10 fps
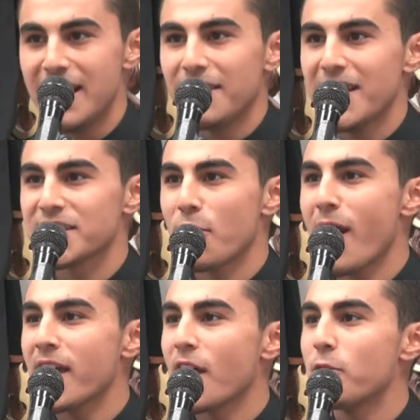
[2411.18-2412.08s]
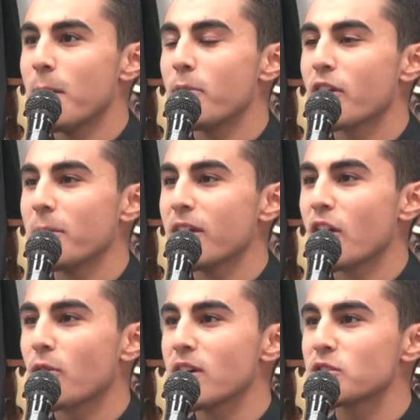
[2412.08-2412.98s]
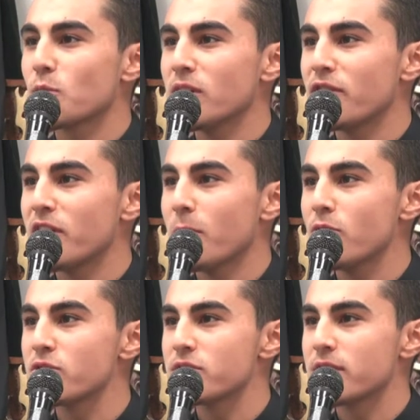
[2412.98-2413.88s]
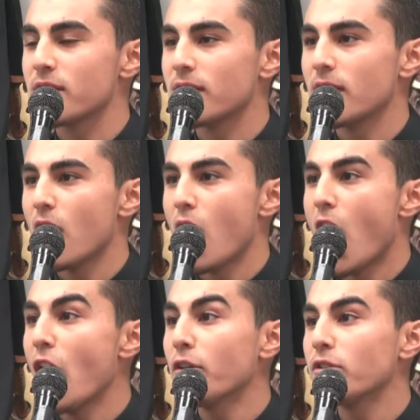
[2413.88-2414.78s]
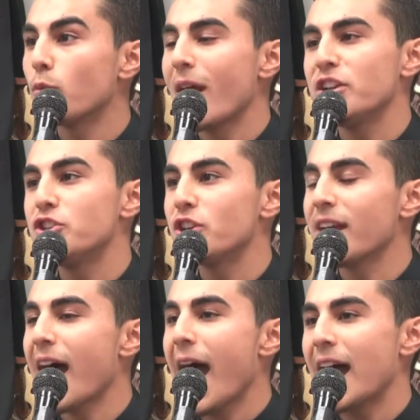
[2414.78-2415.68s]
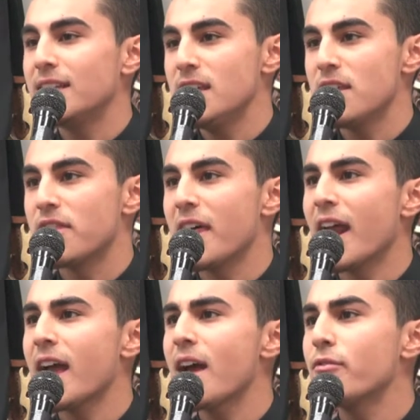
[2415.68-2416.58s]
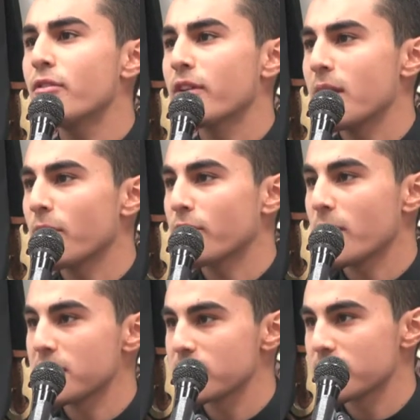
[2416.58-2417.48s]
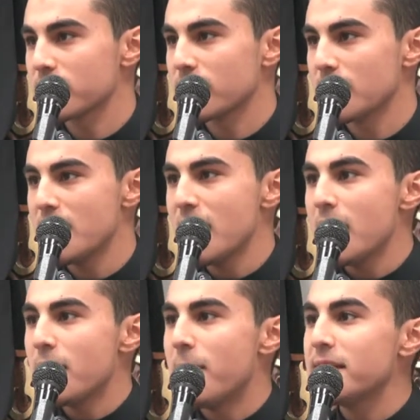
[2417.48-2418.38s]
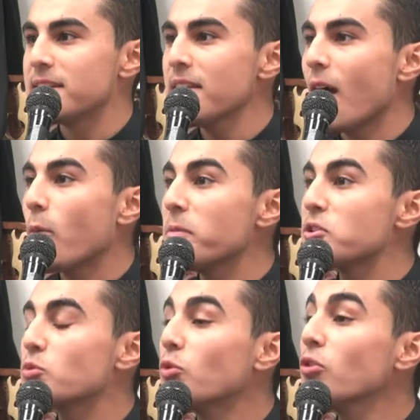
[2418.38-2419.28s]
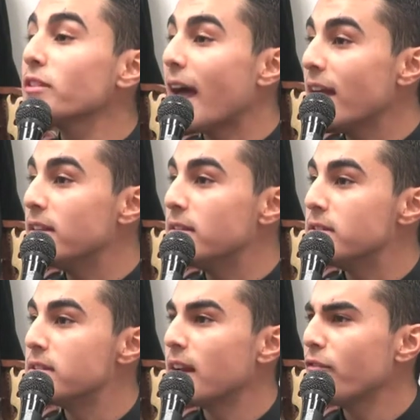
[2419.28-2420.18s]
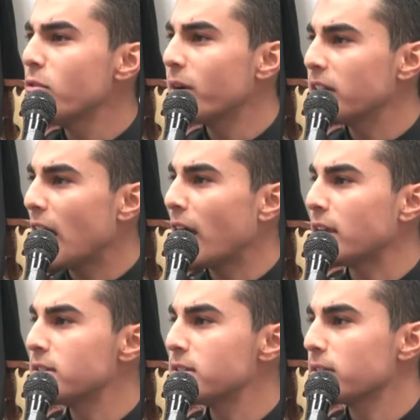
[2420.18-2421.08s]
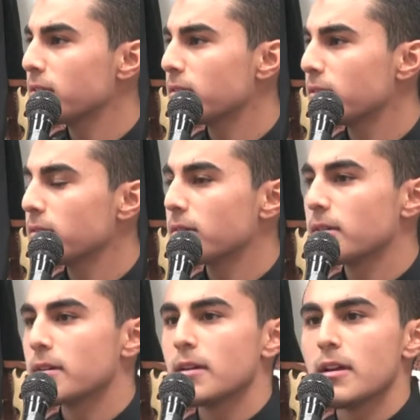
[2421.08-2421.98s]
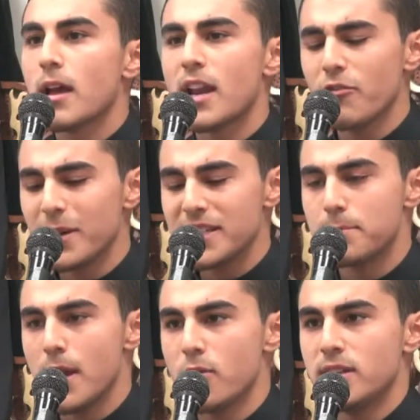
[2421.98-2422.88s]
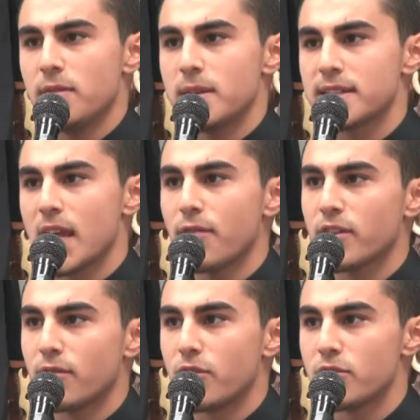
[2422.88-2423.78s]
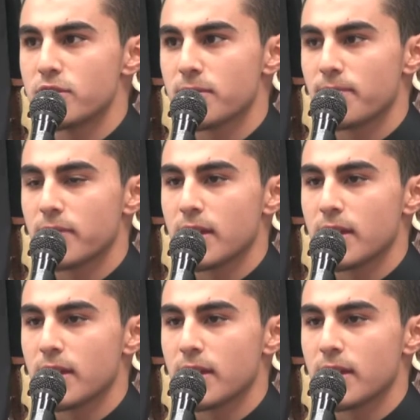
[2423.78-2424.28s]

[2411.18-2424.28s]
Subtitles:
That's why I remember coming across one of the most heart-wrenching ahadith that I ever came across. They say that when this world ends and everybody dies, and everybody's buried in this coffin of theirs,